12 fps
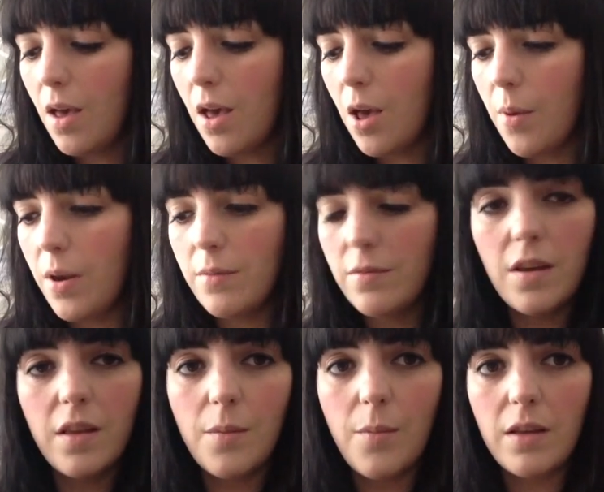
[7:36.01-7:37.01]
and it
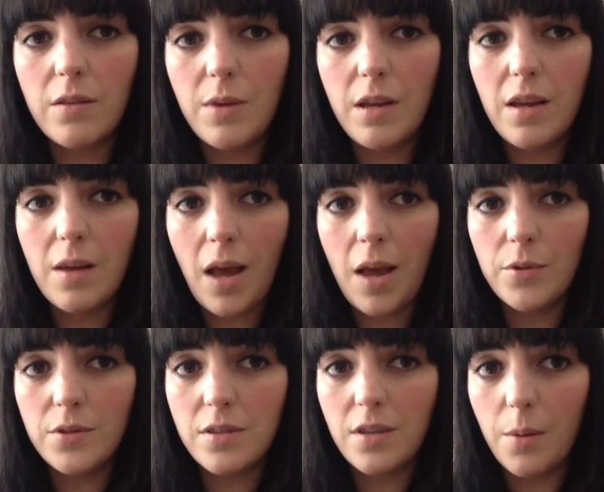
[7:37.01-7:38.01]
certainly makes me
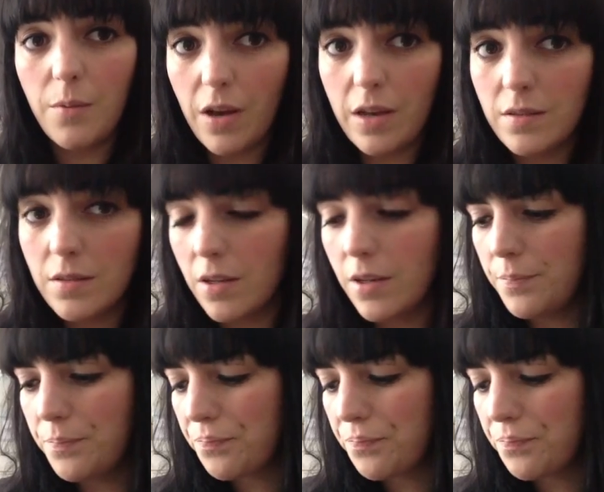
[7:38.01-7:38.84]
able to type faster.